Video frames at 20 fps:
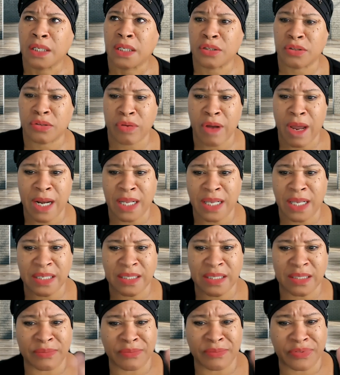to try to
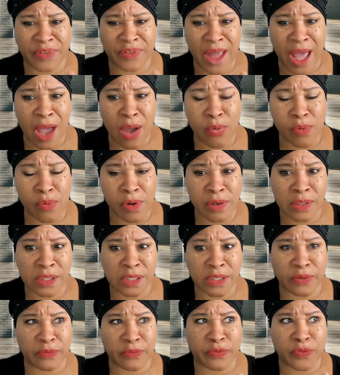get some
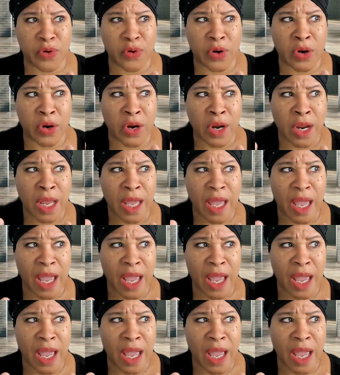flowers for